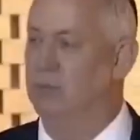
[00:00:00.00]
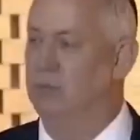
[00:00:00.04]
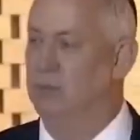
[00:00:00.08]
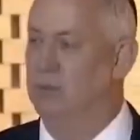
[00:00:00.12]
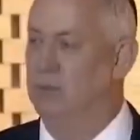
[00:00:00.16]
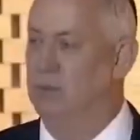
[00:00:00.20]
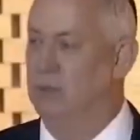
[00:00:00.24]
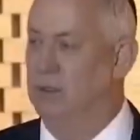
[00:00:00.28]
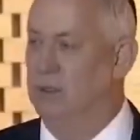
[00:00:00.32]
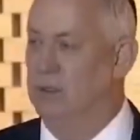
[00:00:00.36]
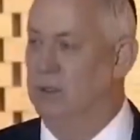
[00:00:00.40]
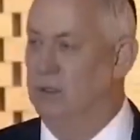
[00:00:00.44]

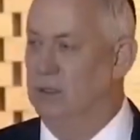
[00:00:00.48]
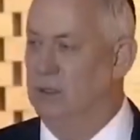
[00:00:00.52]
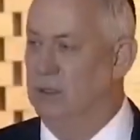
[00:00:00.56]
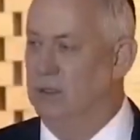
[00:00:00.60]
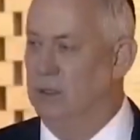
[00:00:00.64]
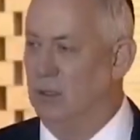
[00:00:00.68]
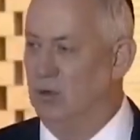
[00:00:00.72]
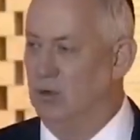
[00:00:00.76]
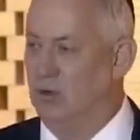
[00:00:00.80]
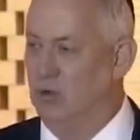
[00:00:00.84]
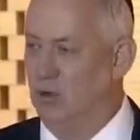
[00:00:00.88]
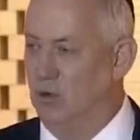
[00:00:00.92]
Israel's
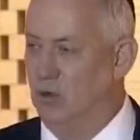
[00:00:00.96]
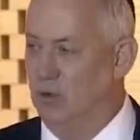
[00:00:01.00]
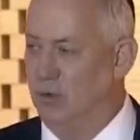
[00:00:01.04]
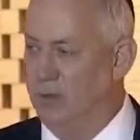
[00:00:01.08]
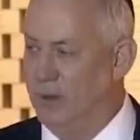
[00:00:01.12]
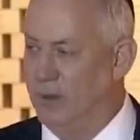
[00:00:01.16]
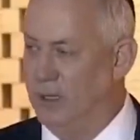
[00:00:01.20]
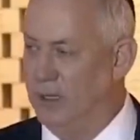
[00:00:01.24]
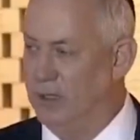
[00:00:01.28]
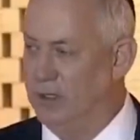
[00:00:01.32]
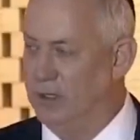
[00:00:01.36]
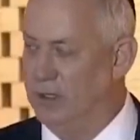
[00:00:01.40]

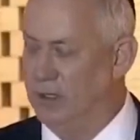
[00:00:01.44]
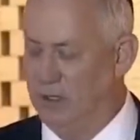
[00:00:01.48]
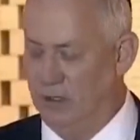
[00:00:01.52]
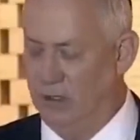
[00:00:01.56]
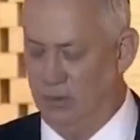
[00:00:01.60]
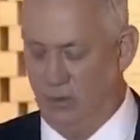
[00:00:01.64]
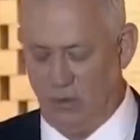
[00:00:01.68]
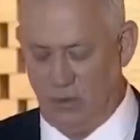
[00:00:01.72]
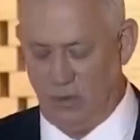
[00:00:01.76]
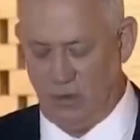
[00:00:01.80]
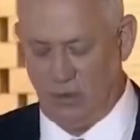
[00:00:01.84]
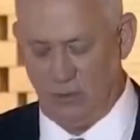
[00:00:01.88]
intention
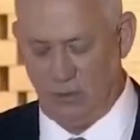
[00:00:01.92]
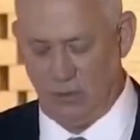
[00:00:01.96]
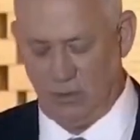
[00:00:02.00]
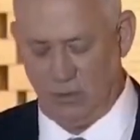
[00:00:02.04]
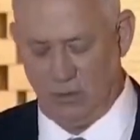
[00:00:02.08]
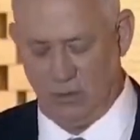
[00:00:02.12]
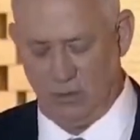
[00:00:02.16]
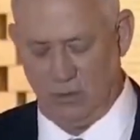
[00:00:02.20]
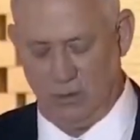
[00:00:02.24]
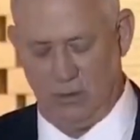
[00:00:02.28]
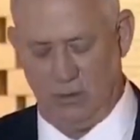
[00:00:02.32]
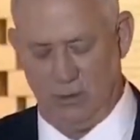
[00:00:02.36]
to
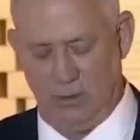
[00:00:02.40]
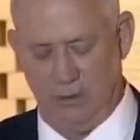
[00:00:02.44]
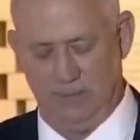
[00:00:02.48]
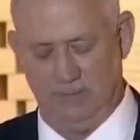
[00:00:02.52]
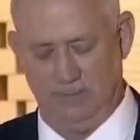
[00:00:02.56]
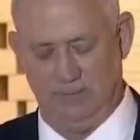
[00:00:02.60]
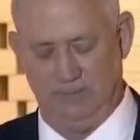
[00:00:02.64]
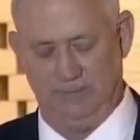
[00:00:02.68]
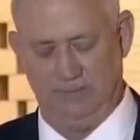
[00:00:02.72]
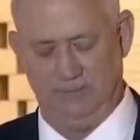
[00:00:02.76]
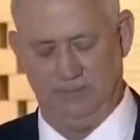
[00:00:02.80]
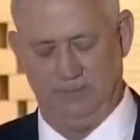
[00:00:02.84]
provide
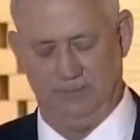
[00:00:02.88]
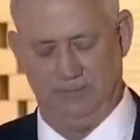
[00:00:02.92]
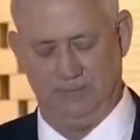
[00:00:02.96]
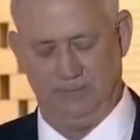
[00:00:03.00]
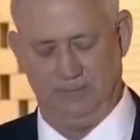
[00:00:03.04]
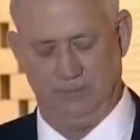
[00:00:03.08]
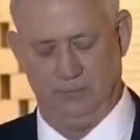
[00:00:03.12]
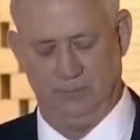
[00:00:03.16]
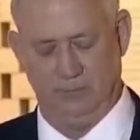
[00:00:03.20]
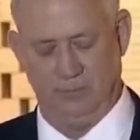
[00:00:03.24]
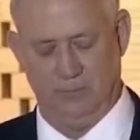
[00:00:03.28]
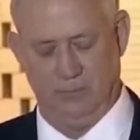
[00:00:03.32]
Ukraine with
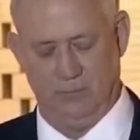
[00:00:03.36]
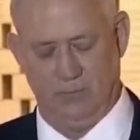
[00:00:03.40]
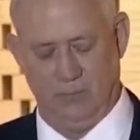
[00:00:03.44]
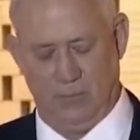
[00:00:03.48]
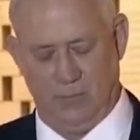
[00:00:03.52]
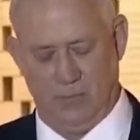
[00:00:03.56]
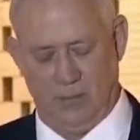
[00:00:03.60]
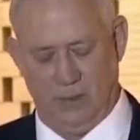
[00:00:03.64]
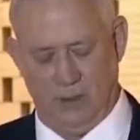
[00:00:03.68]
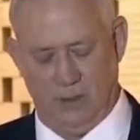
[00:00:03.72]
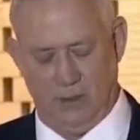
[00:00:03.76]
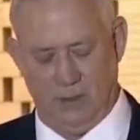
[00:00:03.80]
protective
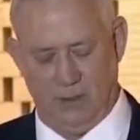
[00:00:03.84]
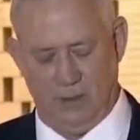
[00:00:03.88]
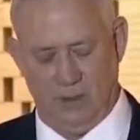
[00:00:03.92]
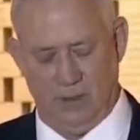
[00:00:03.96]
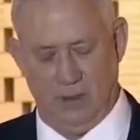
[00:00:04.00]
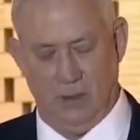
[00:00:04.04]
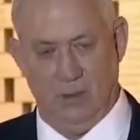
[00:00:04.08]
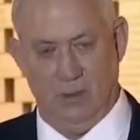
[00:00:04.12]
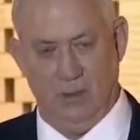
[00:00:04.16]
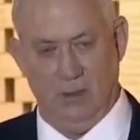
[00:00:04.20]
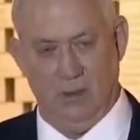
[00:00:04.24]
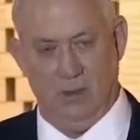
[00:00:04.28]

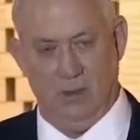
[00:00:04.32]
equipment,